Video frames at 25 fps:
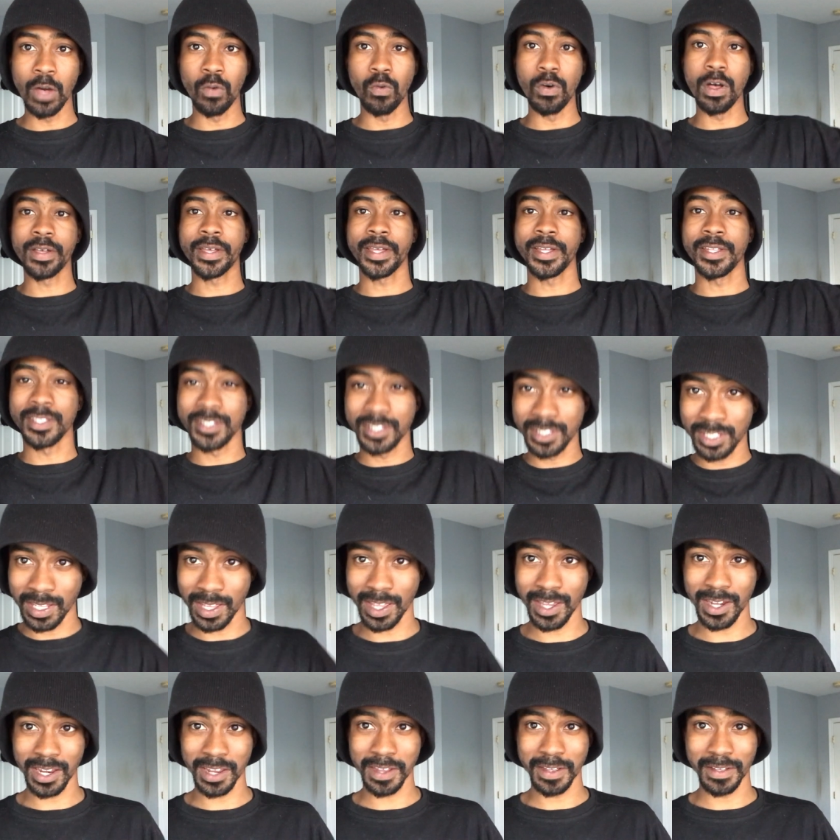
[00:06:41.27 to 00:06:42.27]
we'll
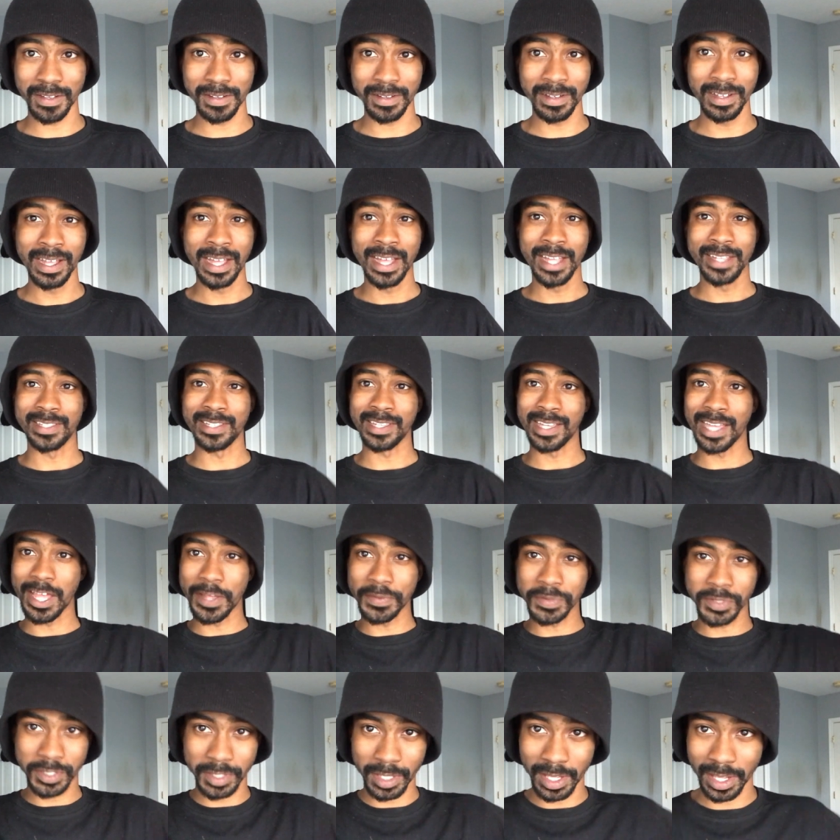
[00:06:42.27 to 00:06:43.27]
continue to
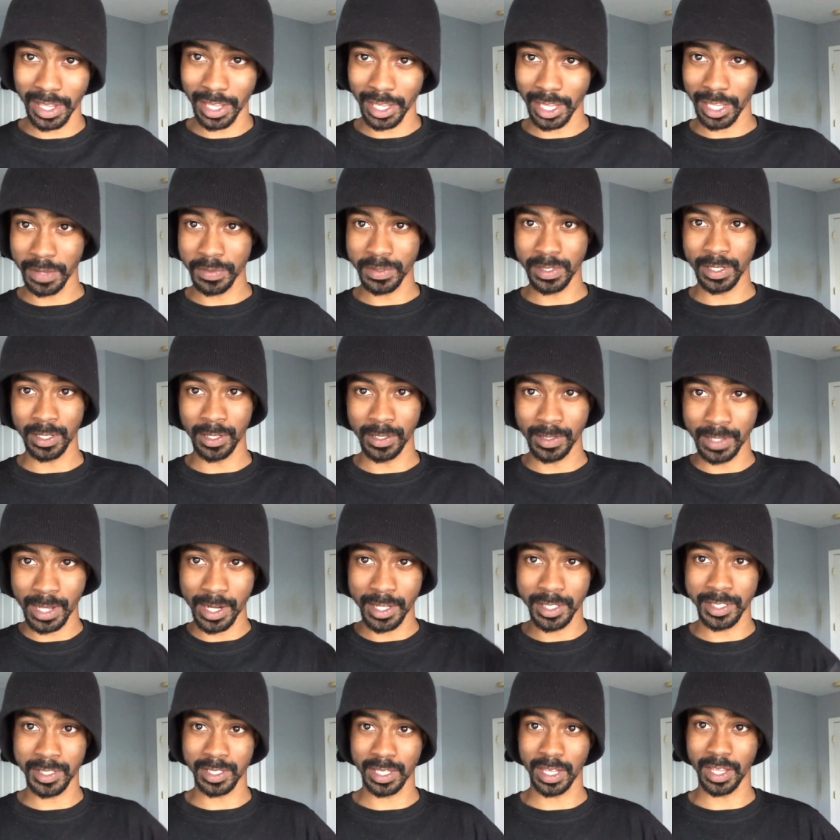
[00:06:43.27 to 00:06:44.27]
have slaves in the
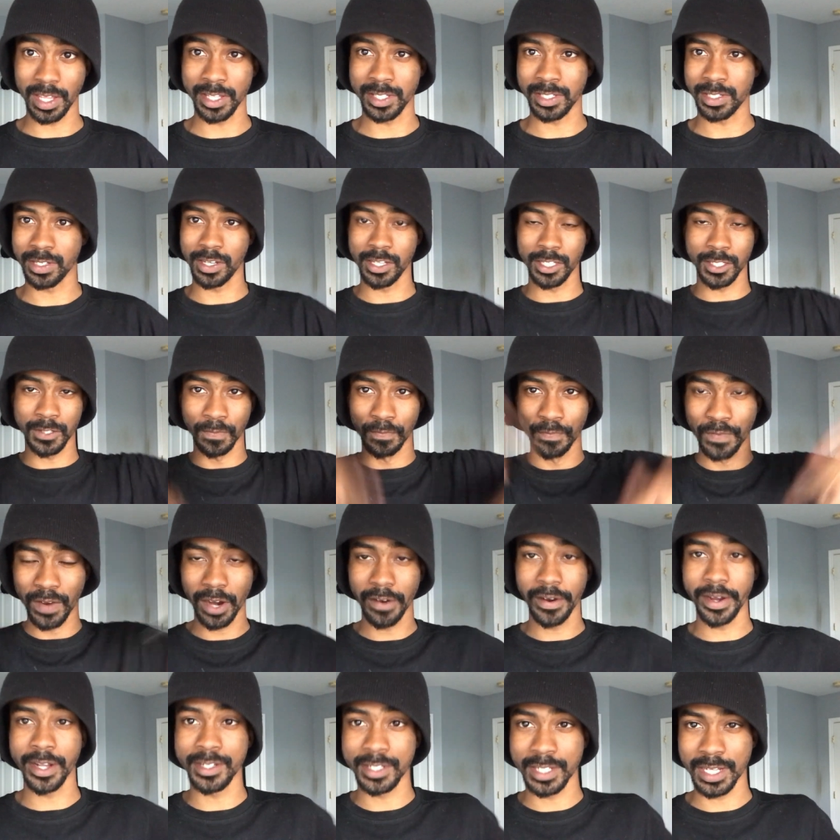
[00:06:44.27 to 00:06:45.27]
United States to this
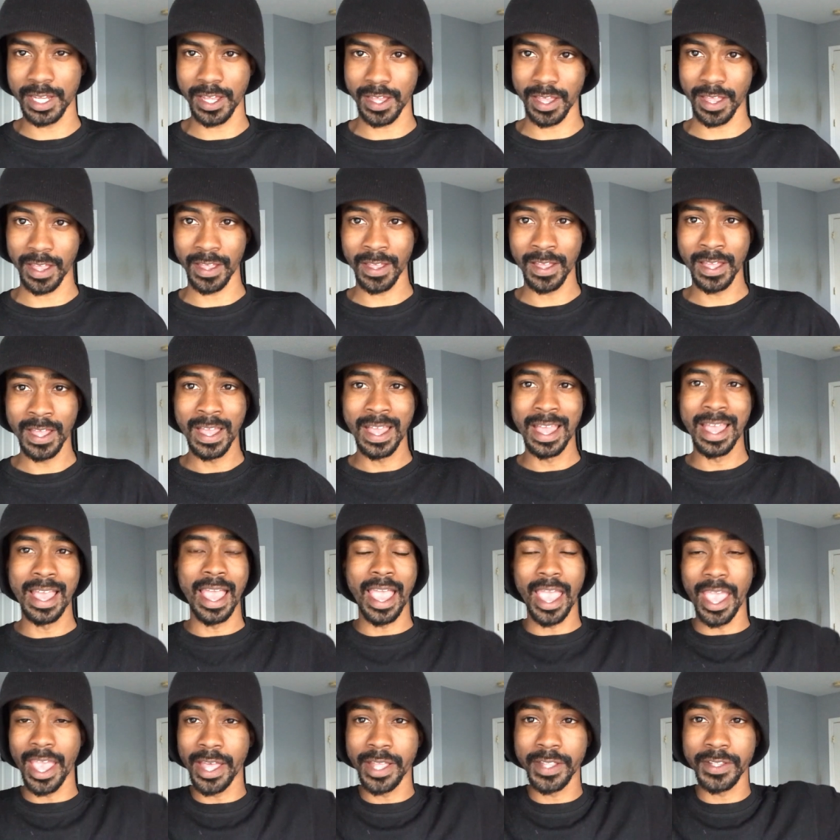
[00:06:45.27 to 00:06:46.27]
very day.
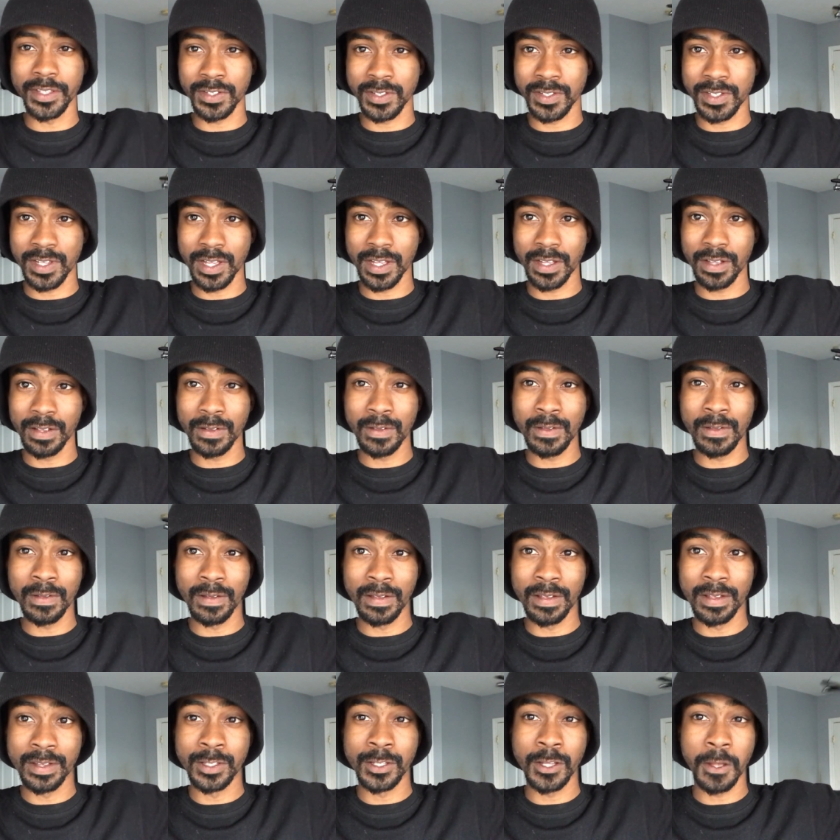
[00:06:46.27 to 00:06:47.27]
And
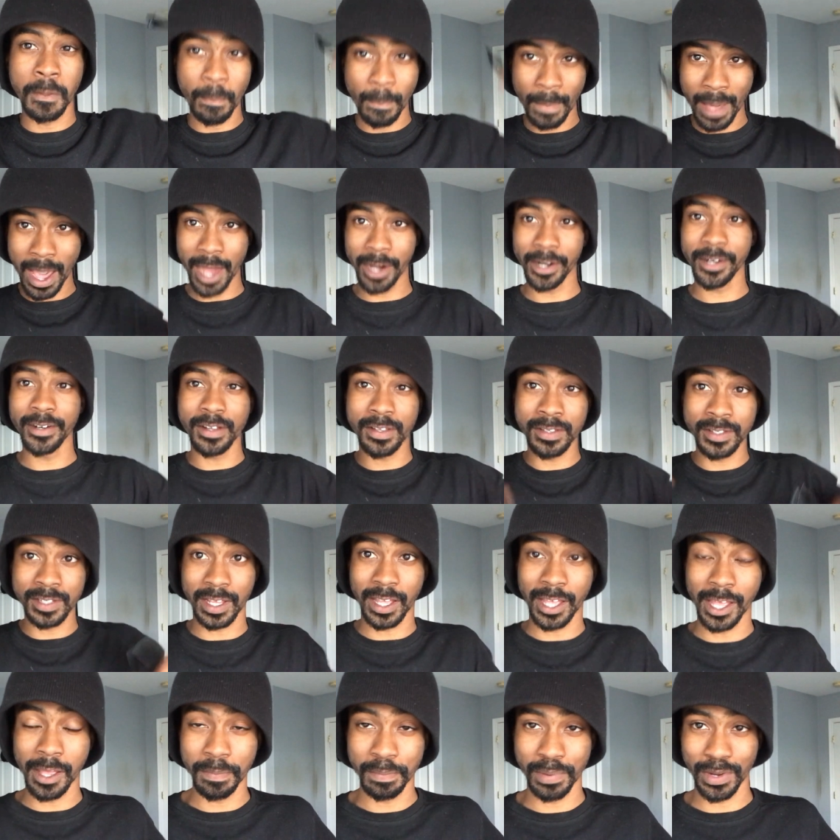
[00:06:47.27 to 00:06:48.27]
so no matter the
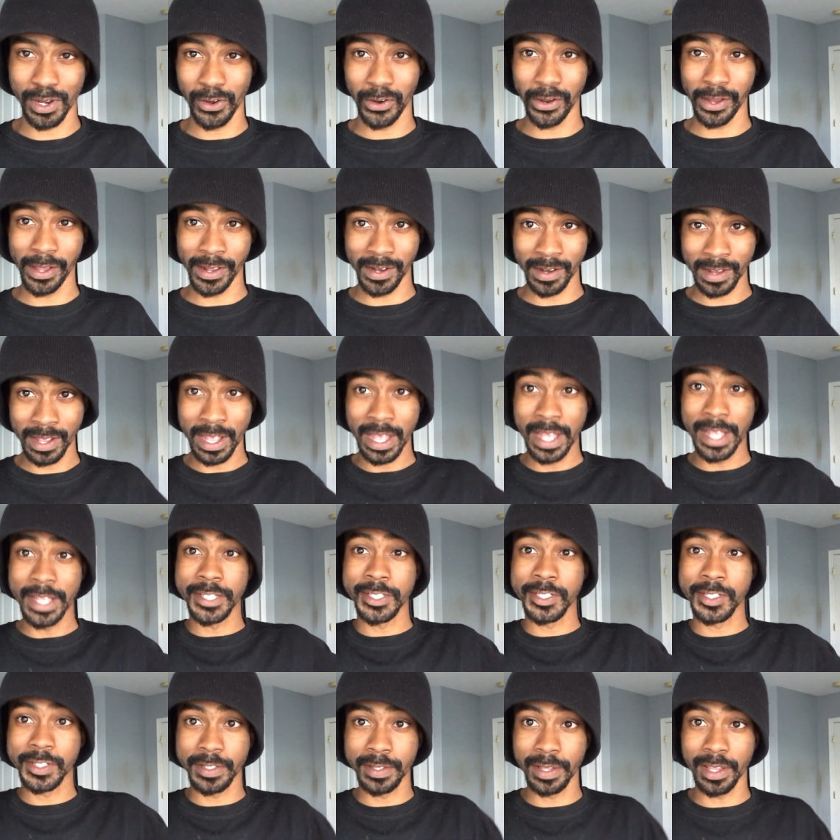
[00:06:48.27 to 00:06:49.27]
time period,
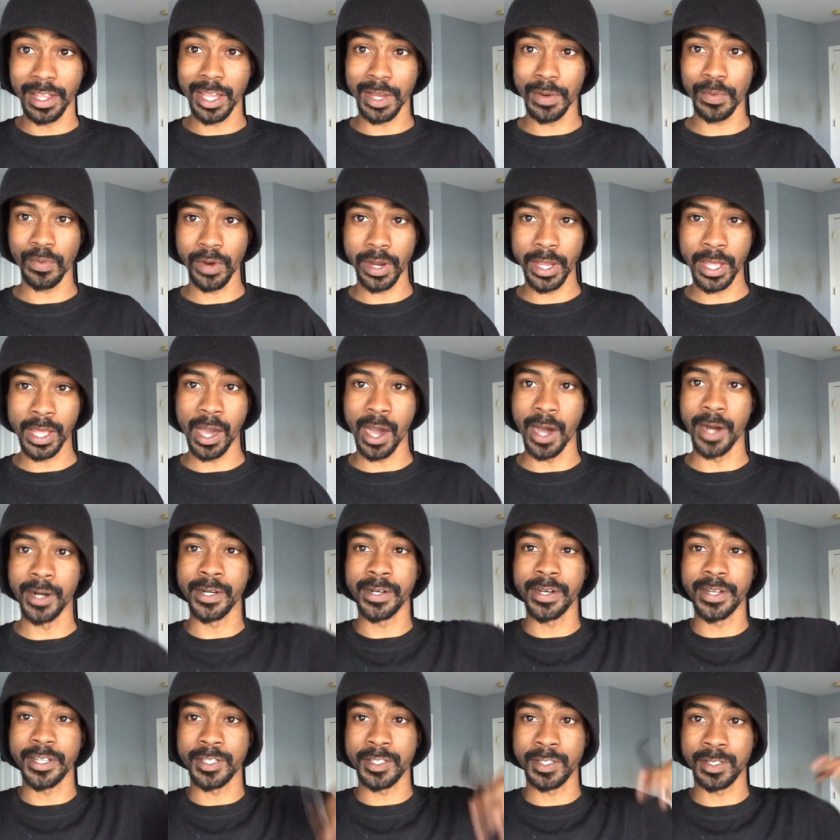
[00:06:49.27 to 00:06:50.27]
slavery under
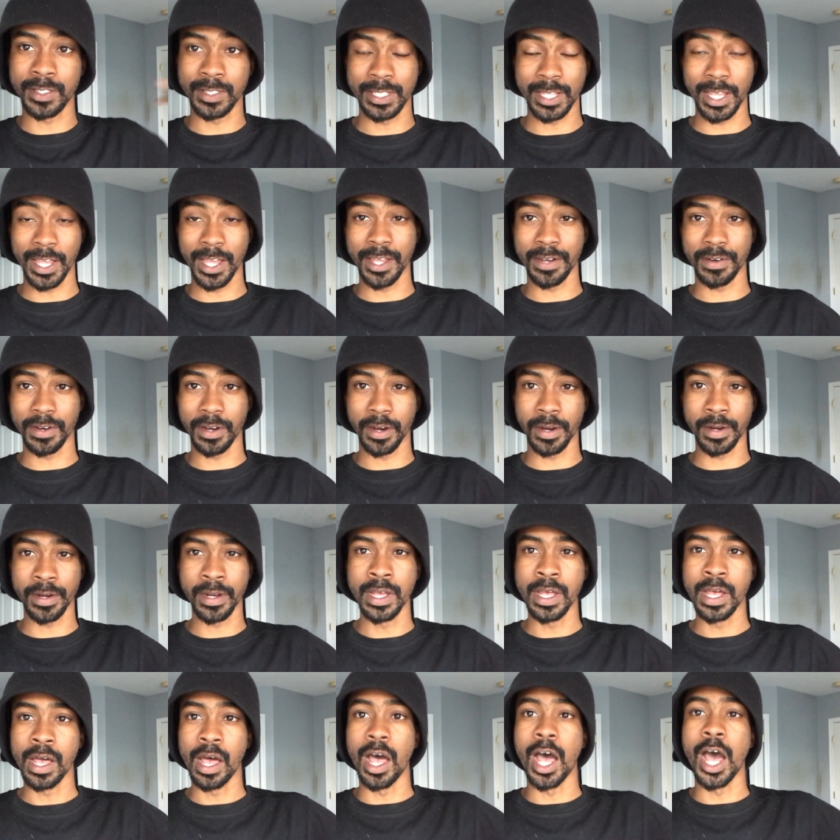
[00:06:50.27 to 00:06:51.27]
this standard
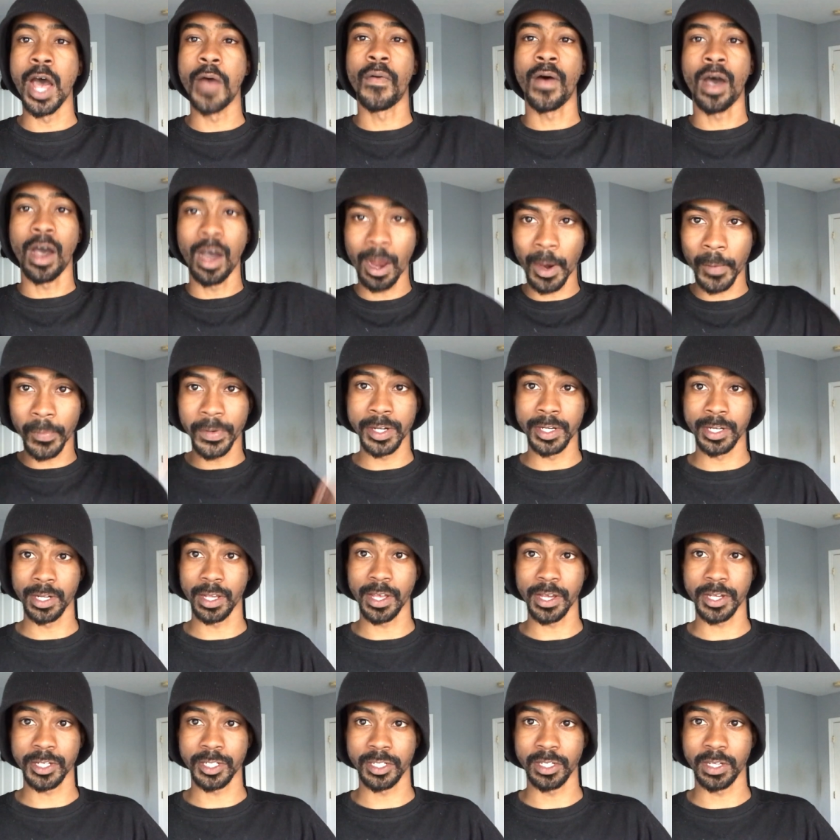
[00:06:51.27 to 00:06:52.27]
of harm
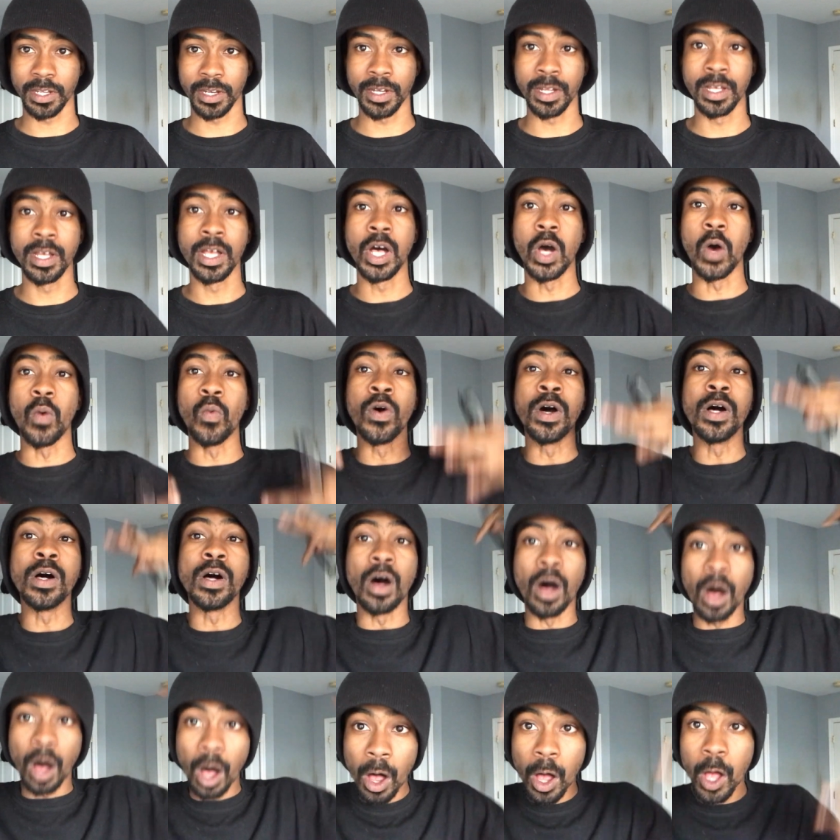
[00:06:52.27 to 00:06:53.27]
reduction
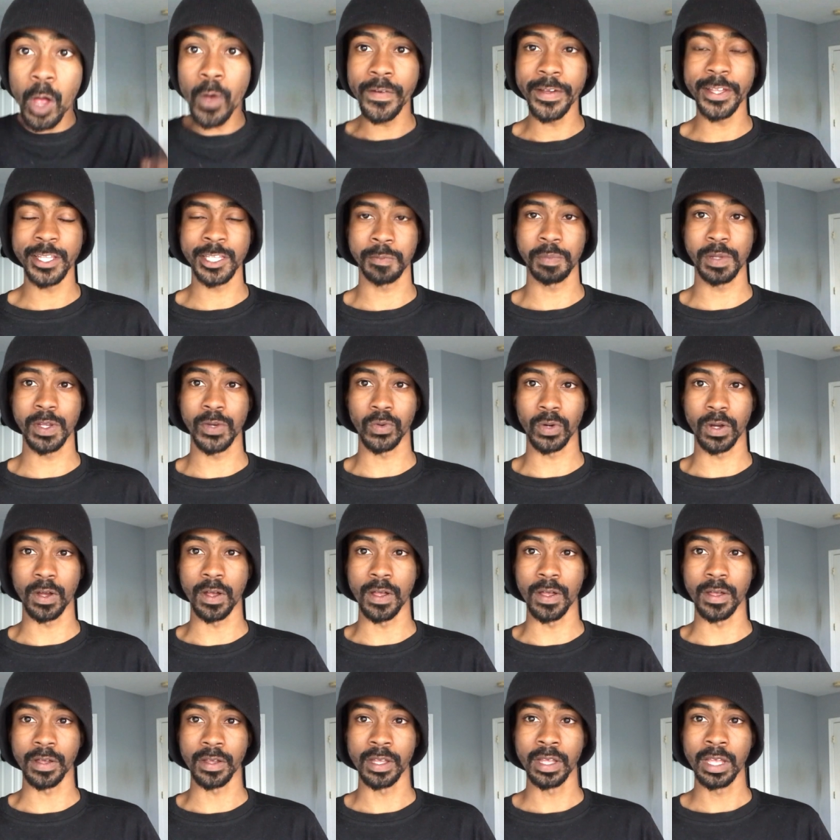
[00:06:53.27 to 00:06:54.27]
will always be
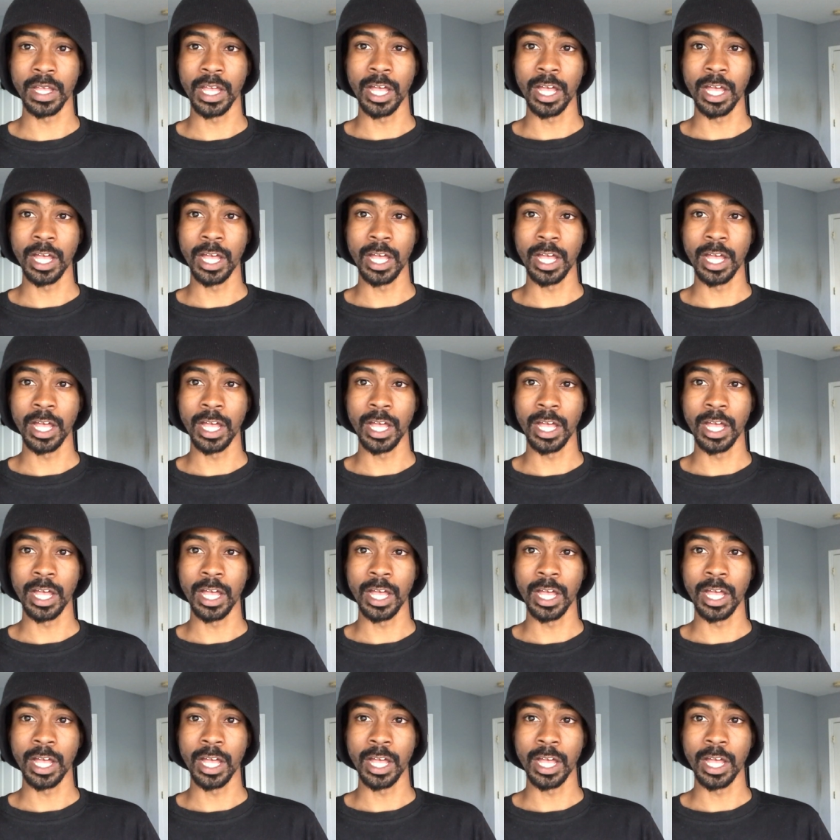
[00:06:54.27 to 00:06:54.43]
wrong.